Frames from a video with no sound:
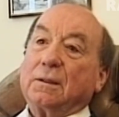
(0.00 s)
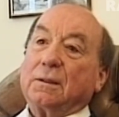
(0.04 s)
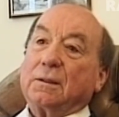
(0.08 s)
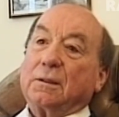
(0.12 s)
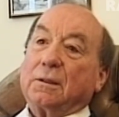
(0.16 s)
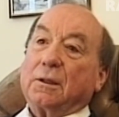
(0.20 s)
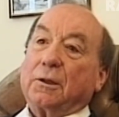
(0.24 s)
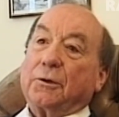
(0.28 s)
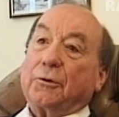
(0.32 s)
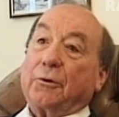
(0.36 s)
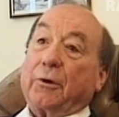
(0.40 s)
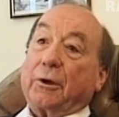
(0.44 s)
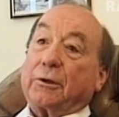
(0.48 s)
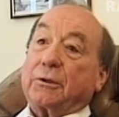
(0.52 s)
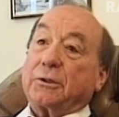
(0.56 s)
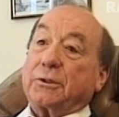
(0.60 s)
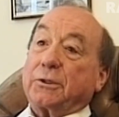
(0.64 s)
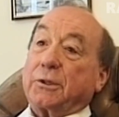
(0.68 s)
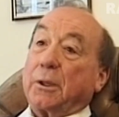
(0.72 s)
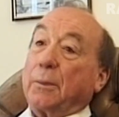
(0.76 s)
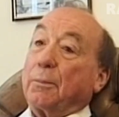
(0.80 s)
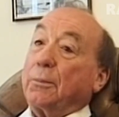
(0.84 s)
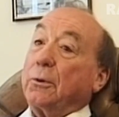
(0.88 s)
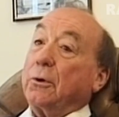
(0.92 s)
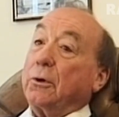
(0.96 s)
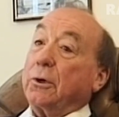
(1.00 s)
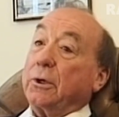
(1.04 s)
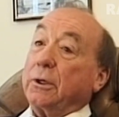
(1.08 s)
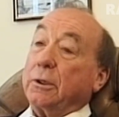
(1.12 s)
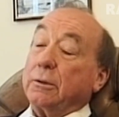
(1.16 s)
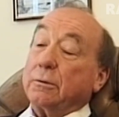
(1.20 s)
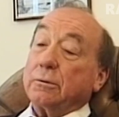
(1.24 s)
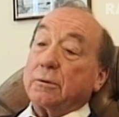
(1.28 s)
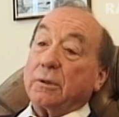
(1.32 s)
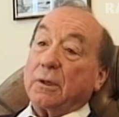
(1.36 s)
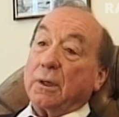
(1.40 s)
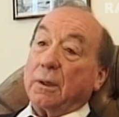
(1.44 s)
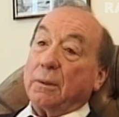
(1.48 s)
The director's the employee
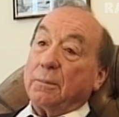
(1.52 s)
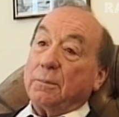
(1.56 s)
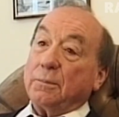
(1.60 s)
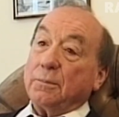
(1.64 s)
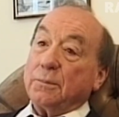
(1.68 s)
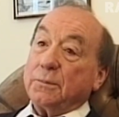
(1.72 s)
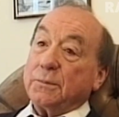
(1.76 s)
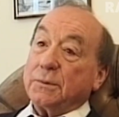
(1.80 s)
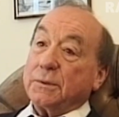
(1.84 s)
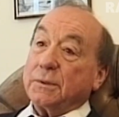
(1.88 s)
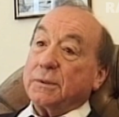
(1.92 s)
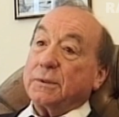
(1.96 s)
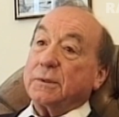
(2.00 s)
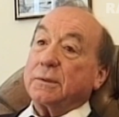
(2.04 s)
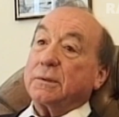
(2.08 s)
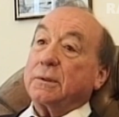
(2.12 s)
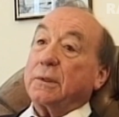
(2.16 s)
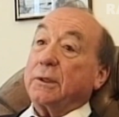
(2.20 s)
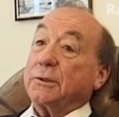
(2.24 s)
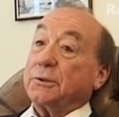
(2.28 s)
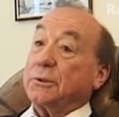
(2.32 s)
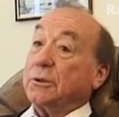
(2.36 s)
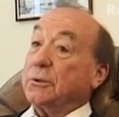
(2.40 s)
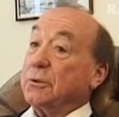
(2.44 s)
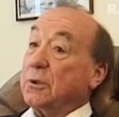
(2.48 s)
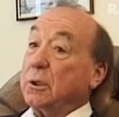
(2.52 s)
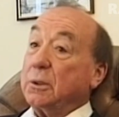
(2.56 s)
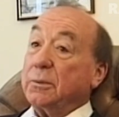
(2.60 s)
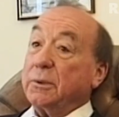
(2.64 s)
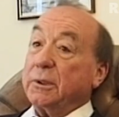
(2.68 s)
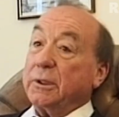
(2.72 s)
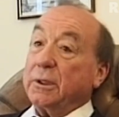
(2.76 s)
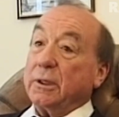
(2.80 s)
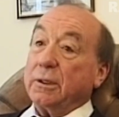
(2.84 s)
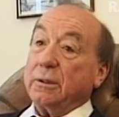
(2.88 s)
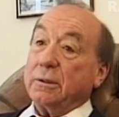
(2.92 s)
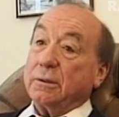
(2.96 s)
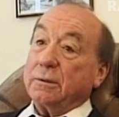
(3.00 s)
who comes, does the job and
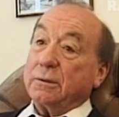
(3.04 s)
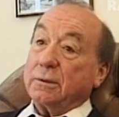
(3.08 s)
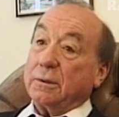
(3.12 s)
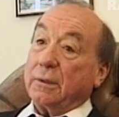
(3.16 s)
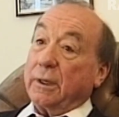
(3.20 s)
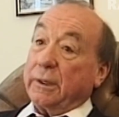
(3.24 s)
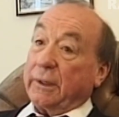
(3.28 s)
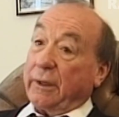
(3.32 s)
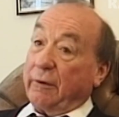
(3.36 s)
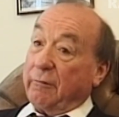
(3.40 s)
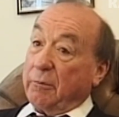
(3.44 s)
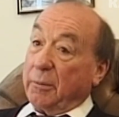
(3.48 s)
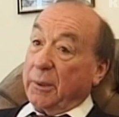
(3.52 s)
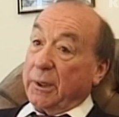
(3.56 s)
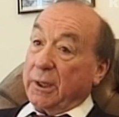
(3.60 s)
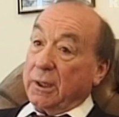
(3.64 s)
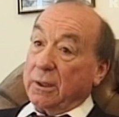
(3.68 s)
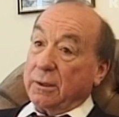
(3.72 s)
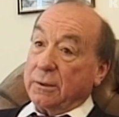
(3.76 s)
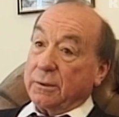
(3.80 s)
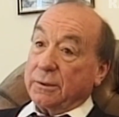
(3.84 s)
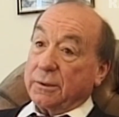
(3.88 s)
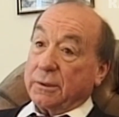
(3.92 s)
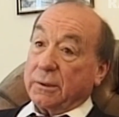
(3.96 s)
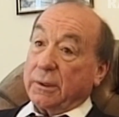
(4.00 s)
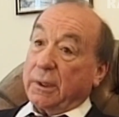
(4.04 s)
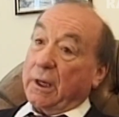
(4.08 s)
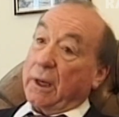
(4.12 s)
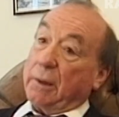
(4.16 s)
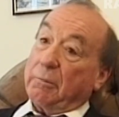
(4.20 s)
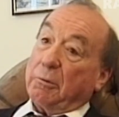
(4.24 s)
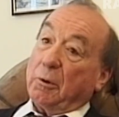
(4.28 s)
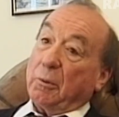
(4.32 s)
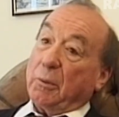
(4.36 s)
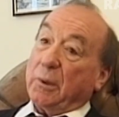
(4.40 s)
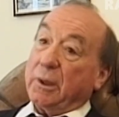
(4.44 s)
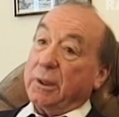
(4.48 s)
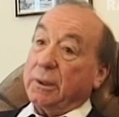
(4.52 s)
goes, like everybody else,
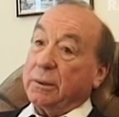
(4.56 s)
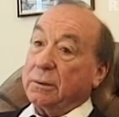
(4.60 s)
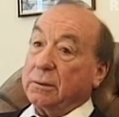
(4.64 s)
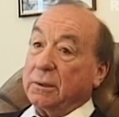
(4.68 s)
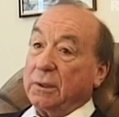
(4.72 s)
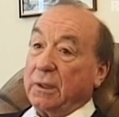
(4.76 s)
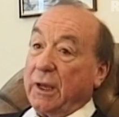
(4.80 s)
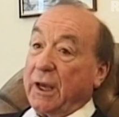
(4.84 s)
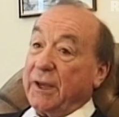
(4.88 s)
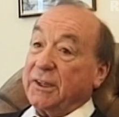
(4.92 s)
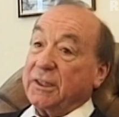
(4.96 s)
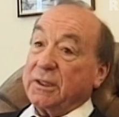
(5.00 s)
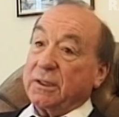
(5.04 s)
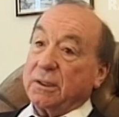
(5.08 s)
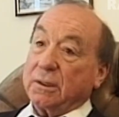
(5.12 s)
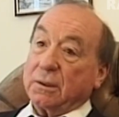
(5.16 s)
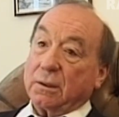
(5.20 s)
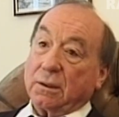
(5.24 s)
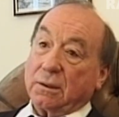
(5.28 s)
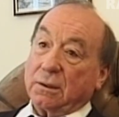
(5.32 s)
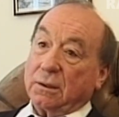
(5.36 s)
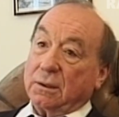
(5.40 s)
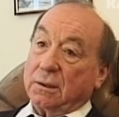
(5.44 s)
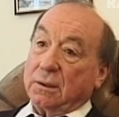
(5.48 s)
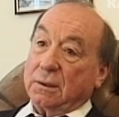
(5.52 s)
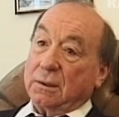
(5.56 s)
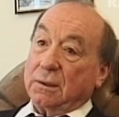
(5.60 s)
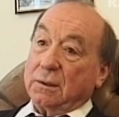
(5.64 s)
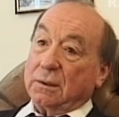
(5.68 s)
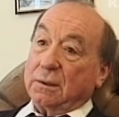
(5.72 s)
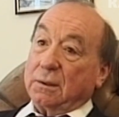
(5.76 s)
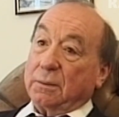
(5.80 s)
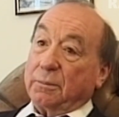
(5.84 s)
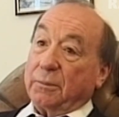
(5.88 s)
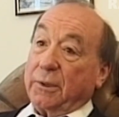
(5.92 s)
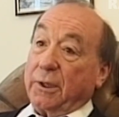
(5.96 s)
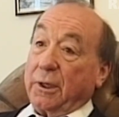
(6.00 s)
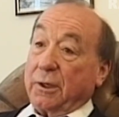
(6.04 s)
cameraman, editor,
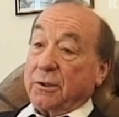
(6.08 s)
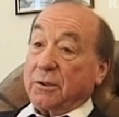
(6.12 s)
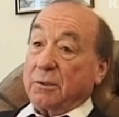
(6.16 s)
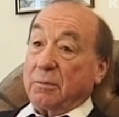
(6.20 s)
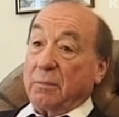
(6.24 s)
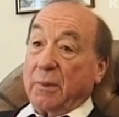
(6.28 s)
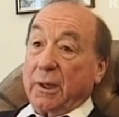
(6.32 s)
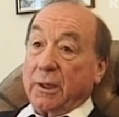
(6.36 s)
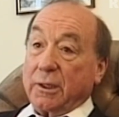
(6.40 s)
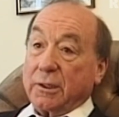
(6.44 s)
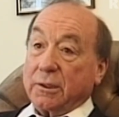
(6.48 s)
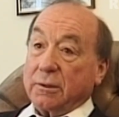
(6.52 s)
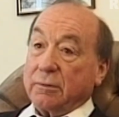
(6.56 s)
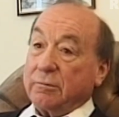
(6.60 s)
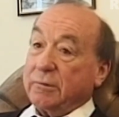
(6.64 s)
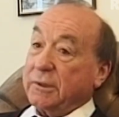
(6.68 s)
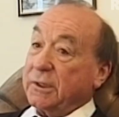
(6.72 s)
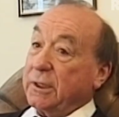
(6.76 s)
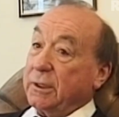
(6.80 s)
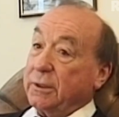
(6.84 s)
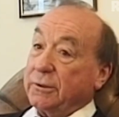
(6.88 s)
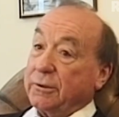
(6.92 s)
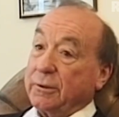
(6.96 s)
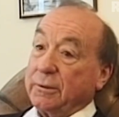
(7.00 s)
production manager, etc.